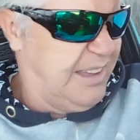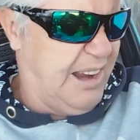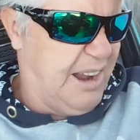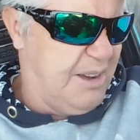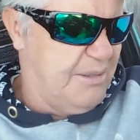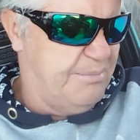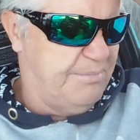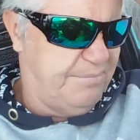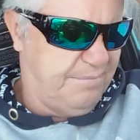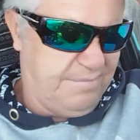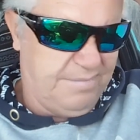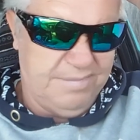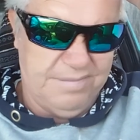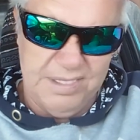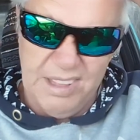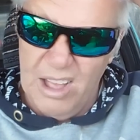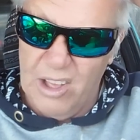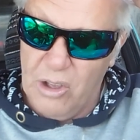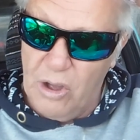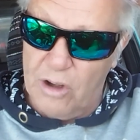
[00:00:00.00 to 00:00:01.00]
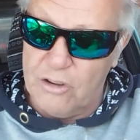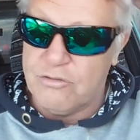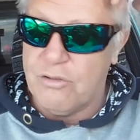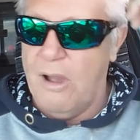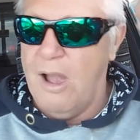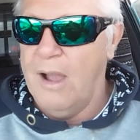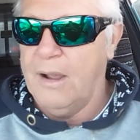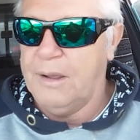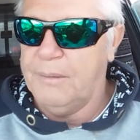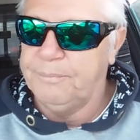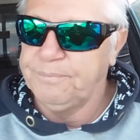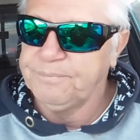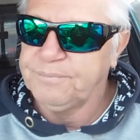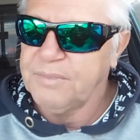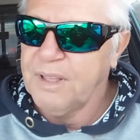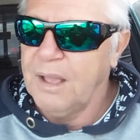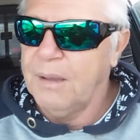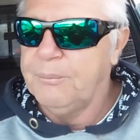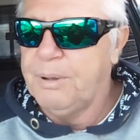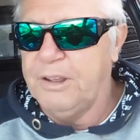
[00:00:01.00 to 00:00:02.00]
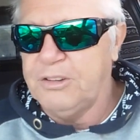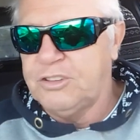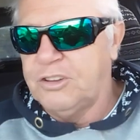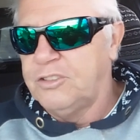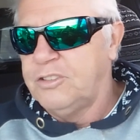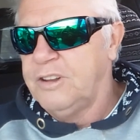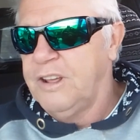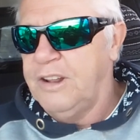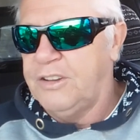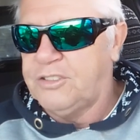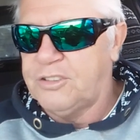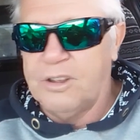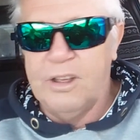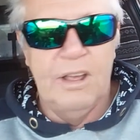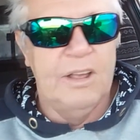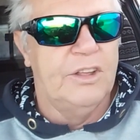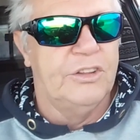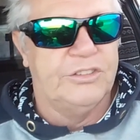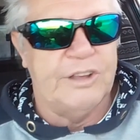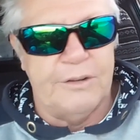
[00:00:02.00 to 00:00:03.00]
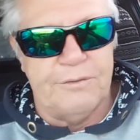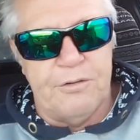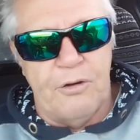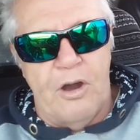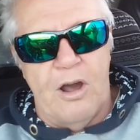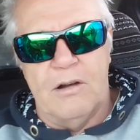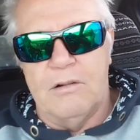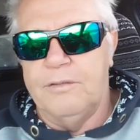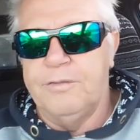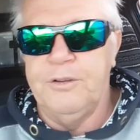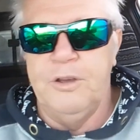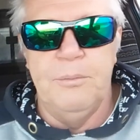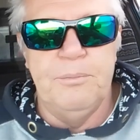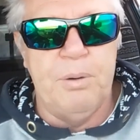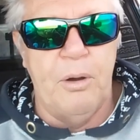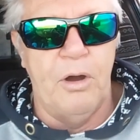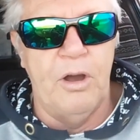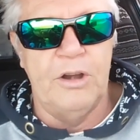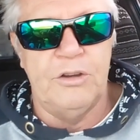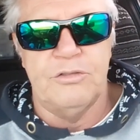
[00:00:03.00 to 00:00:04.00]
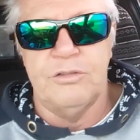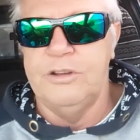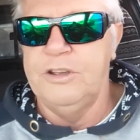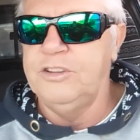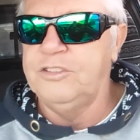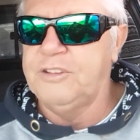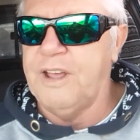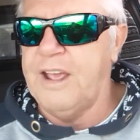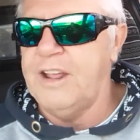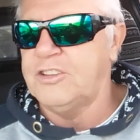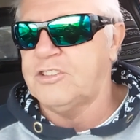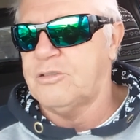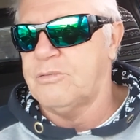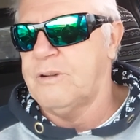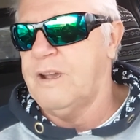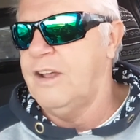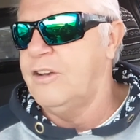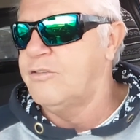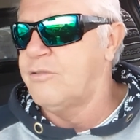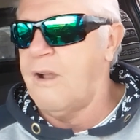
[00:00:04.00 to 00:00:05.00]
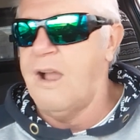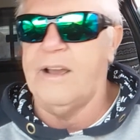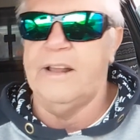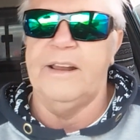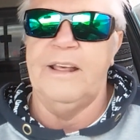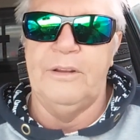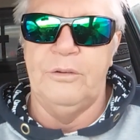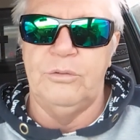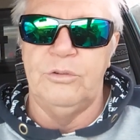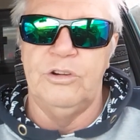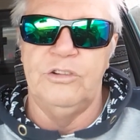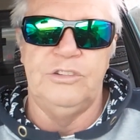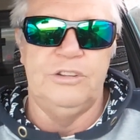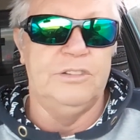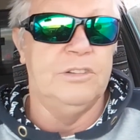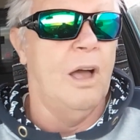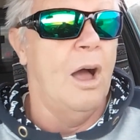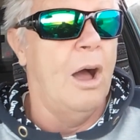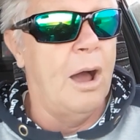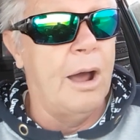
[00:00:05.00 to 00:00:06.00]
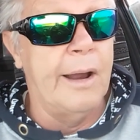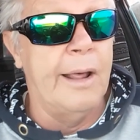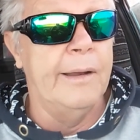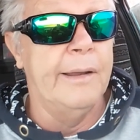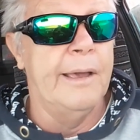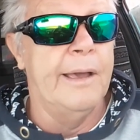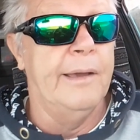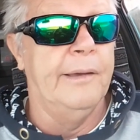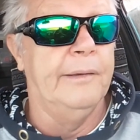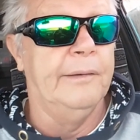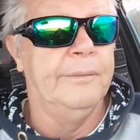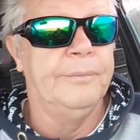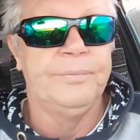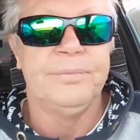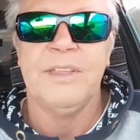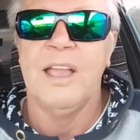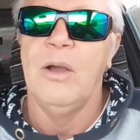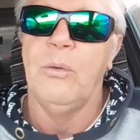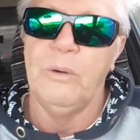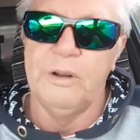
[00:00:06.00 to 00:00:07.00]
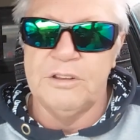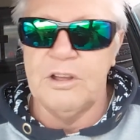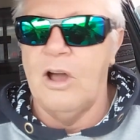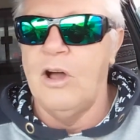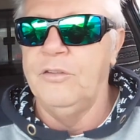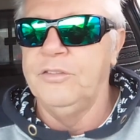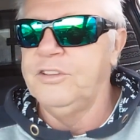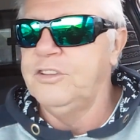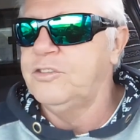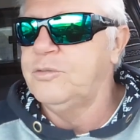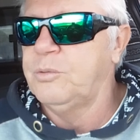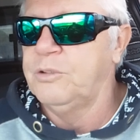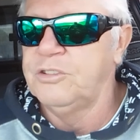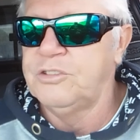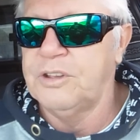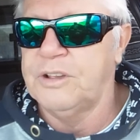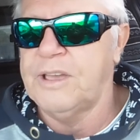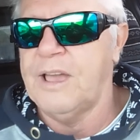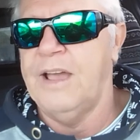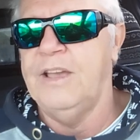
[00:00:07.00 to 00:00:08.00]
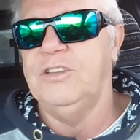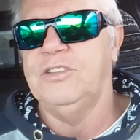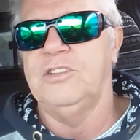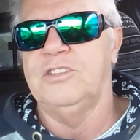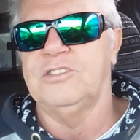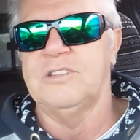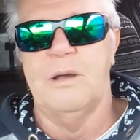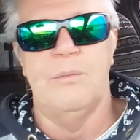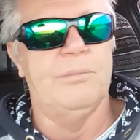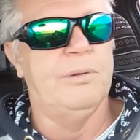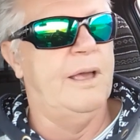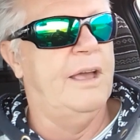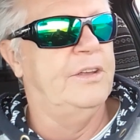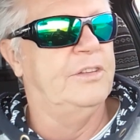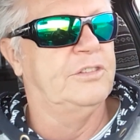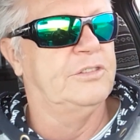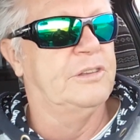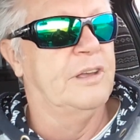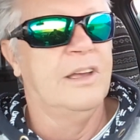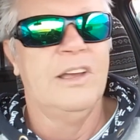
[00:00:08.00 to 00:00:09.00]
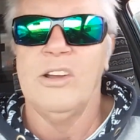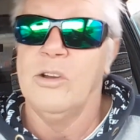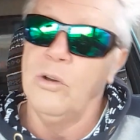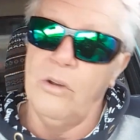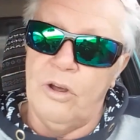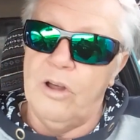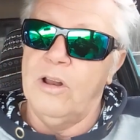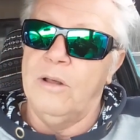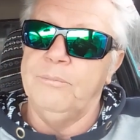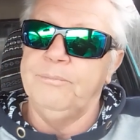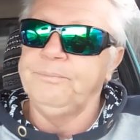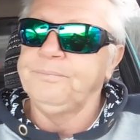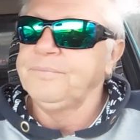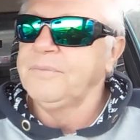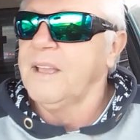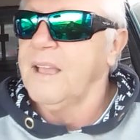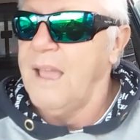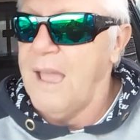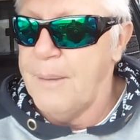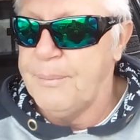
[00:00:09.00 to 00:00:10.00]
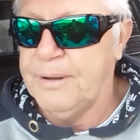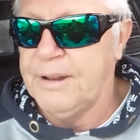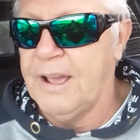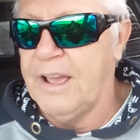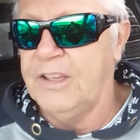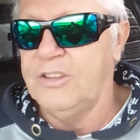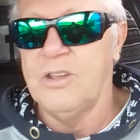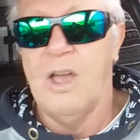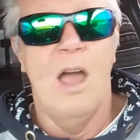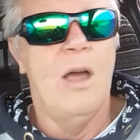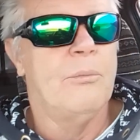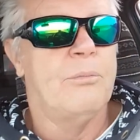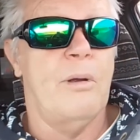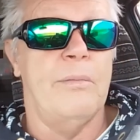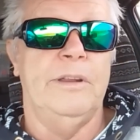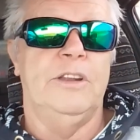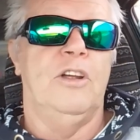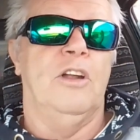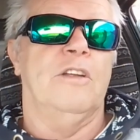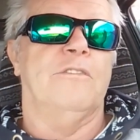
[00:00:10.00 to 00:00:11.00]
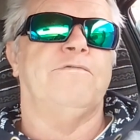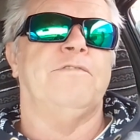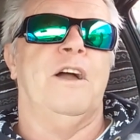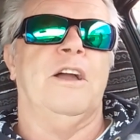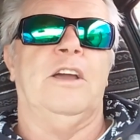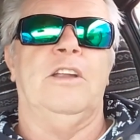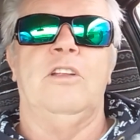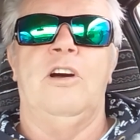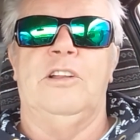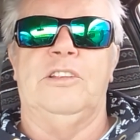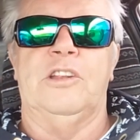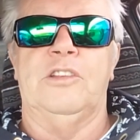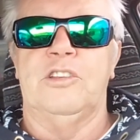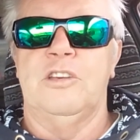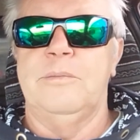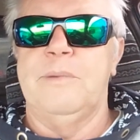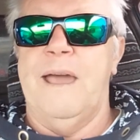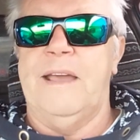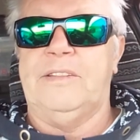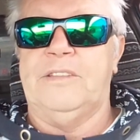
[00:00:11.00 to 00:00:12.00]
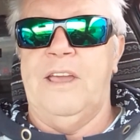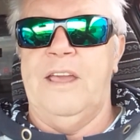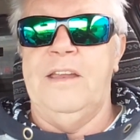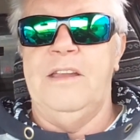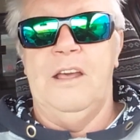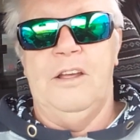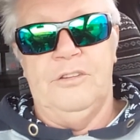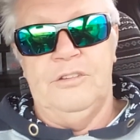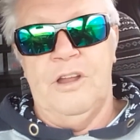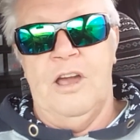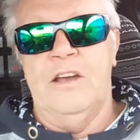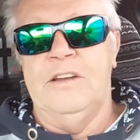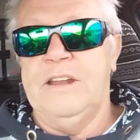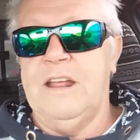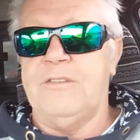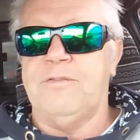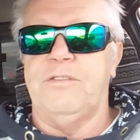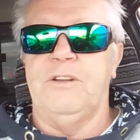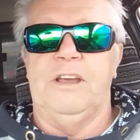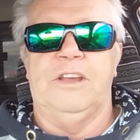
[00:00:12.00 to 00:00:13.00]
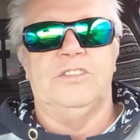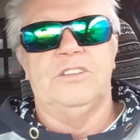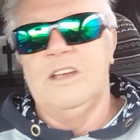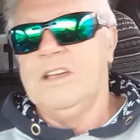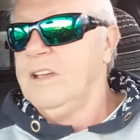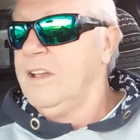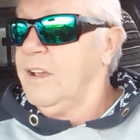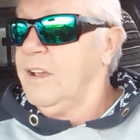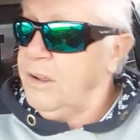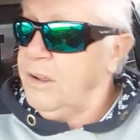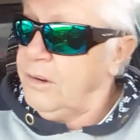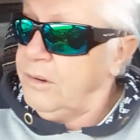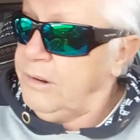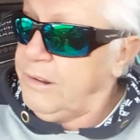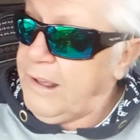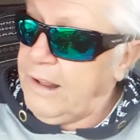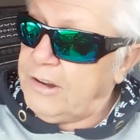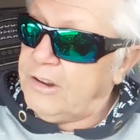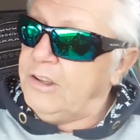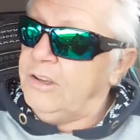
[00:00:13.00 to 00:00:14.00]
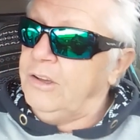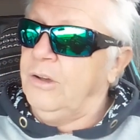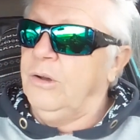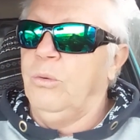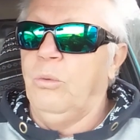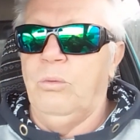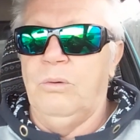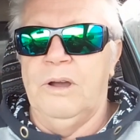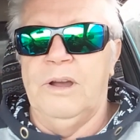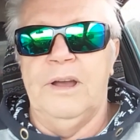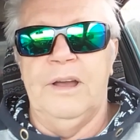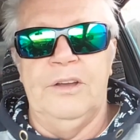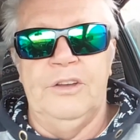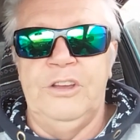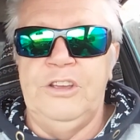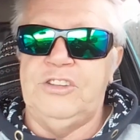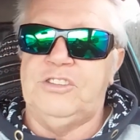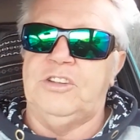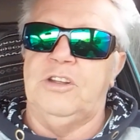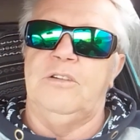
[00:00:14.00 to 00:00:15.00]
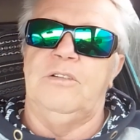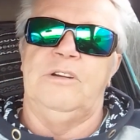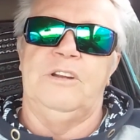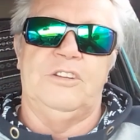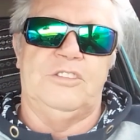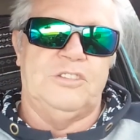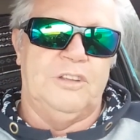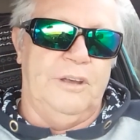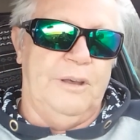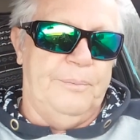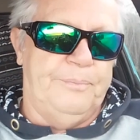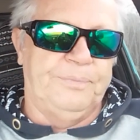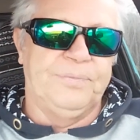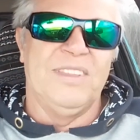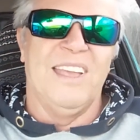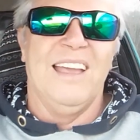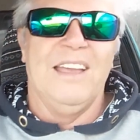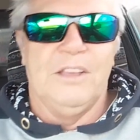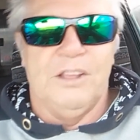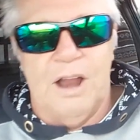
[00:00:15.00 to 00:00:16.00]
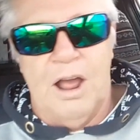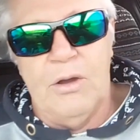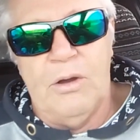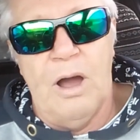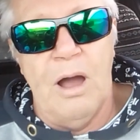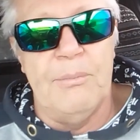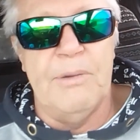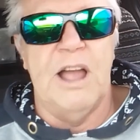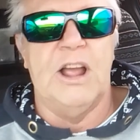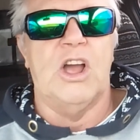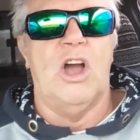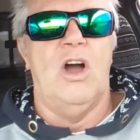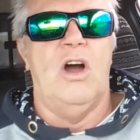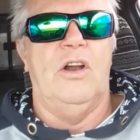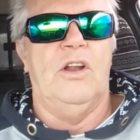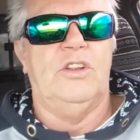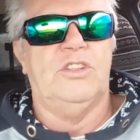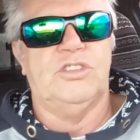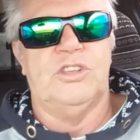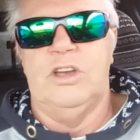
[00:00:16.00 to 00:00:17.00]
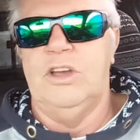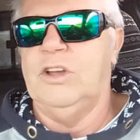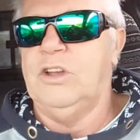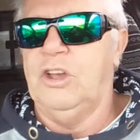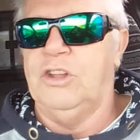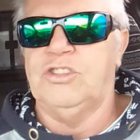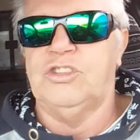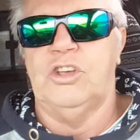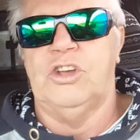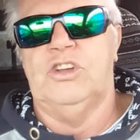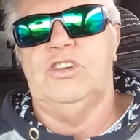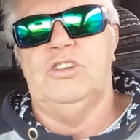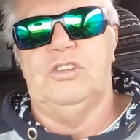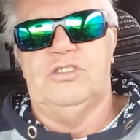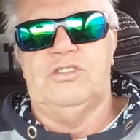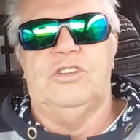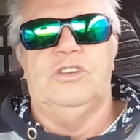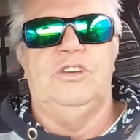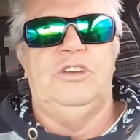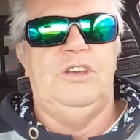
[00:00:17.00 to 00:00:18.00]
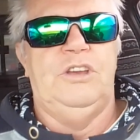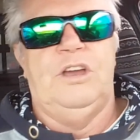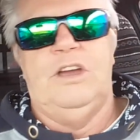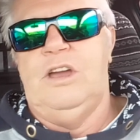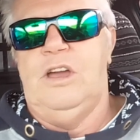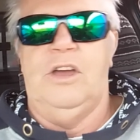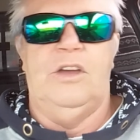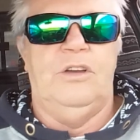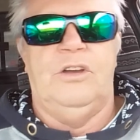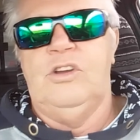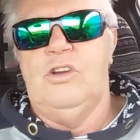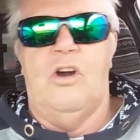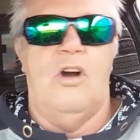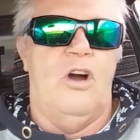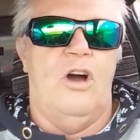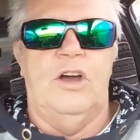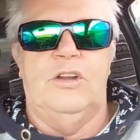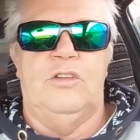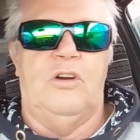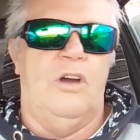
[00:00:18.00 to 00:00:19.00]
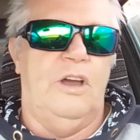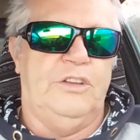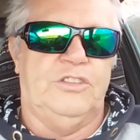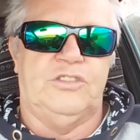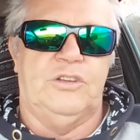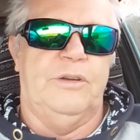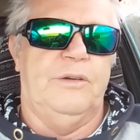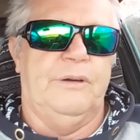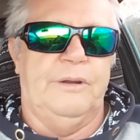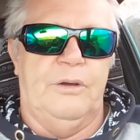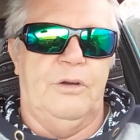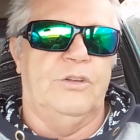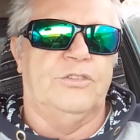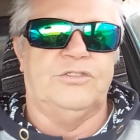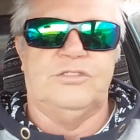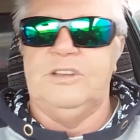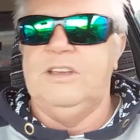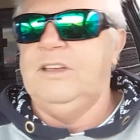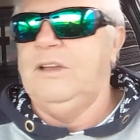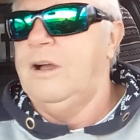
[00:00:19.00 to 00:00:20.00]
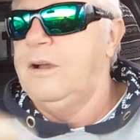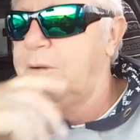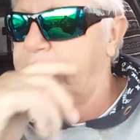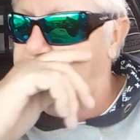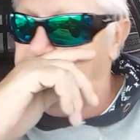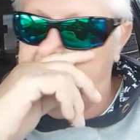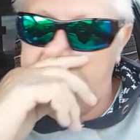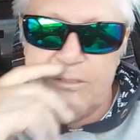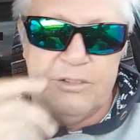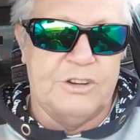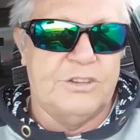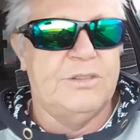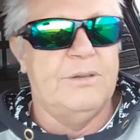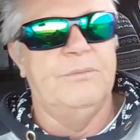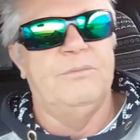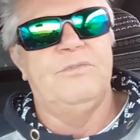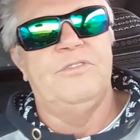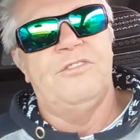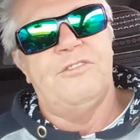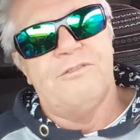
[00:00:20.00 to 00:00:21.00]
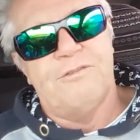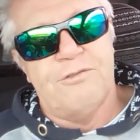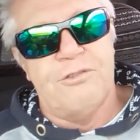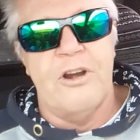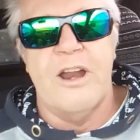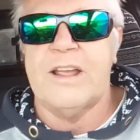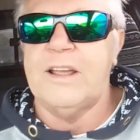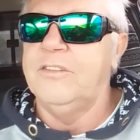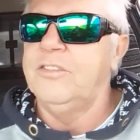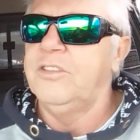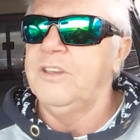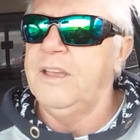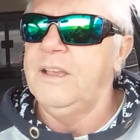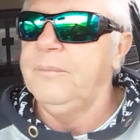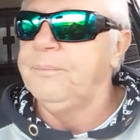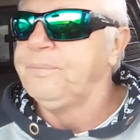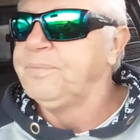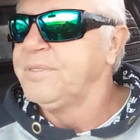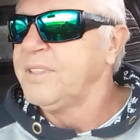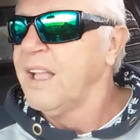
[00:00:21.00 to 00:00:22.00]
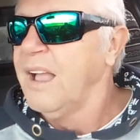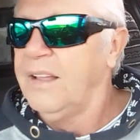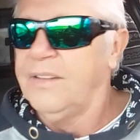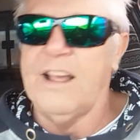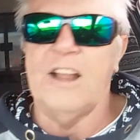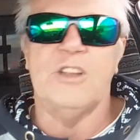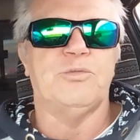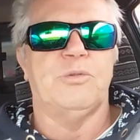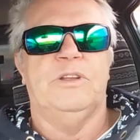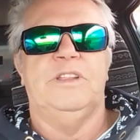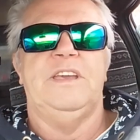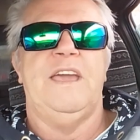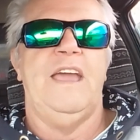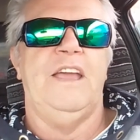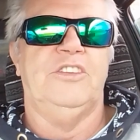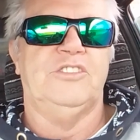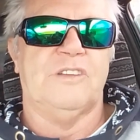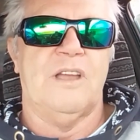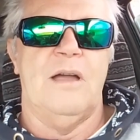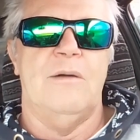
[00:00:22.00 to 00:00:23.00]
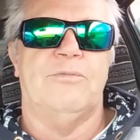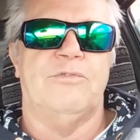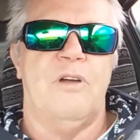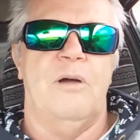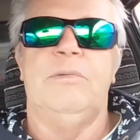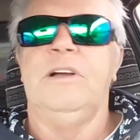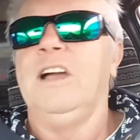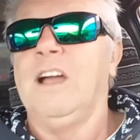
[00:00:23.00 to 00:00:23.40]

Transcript: you know, got drunk, pissed his nits, set fire to a few pine trees, danced around drunk and had orgies. I don't know. We're told this was the case in some places. Good on them. Happy days. Probably not a fucking lot to do back then. No Netflix. You get to Easter and it's a, you know, oh my God, it's a God, I see Aussie, or whatever, some freaking thing. And that's where the eggs come from.